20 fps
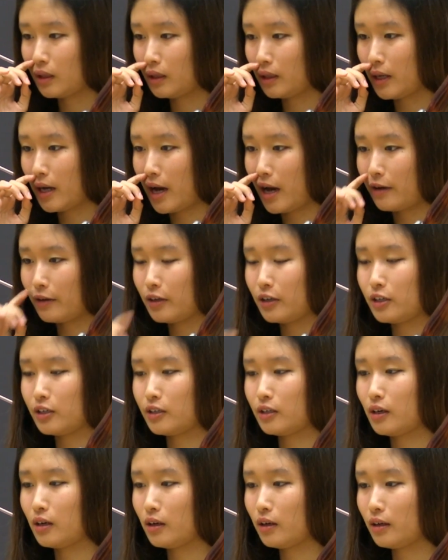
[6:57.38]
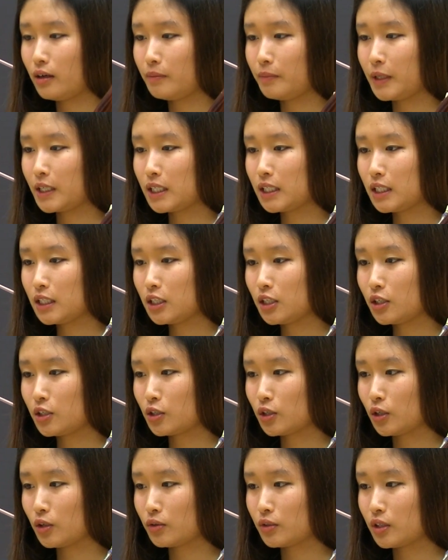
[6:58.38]
Yeah, because it's a
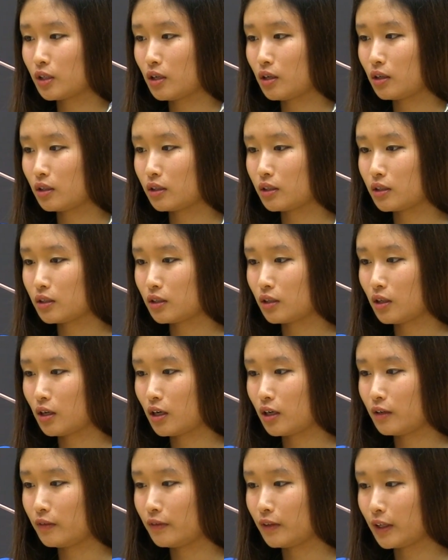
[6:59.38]
slow song, there's a lot of